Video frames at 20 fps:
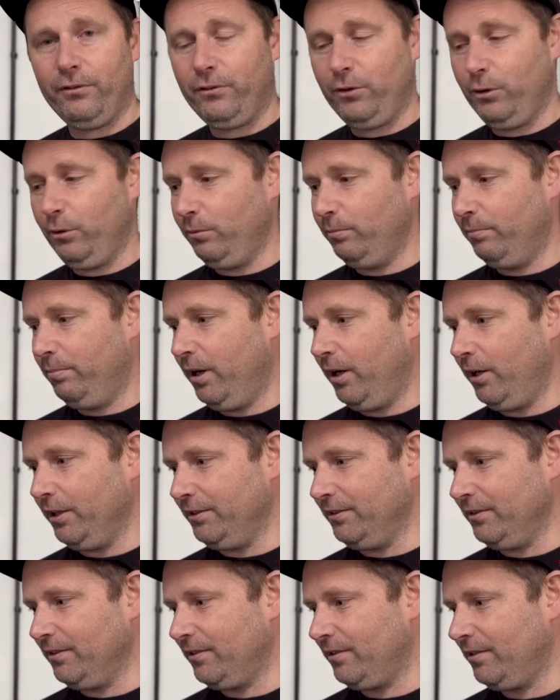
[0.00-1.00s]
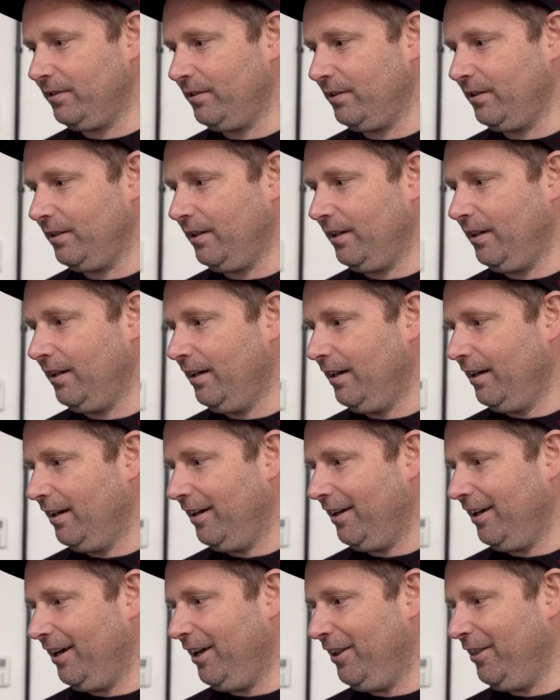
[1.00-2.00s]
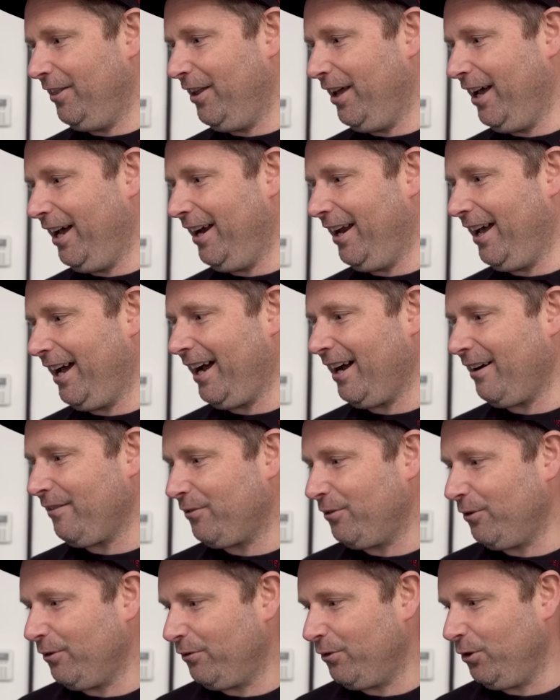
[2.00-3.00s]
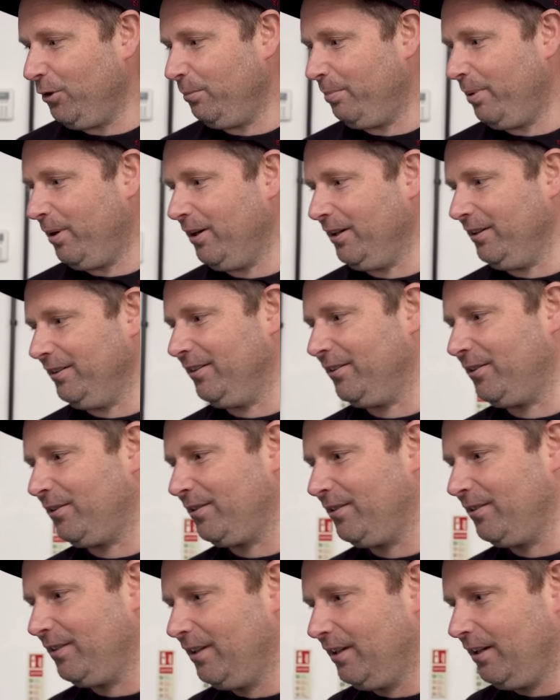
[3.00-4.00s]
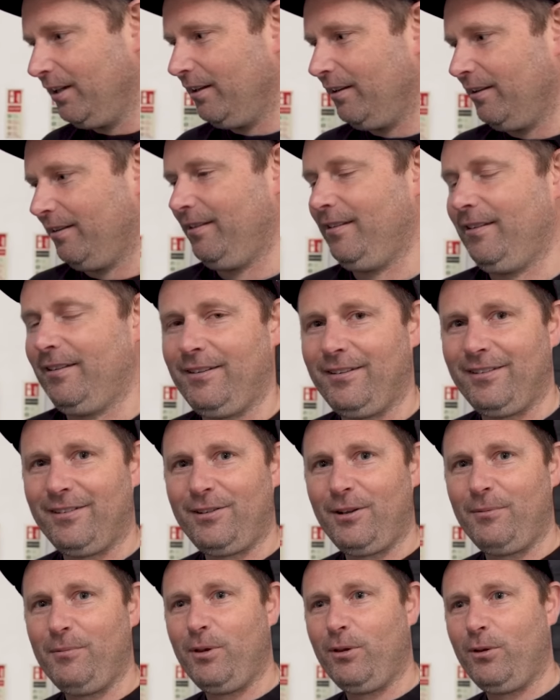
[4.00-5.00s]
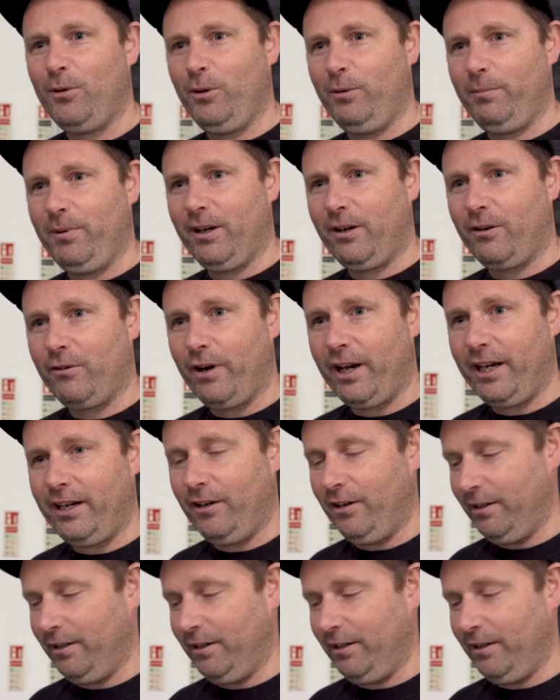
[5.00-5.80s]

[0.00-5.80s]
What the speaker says: a few pints. And then after a few pints, someone thought it'd be a great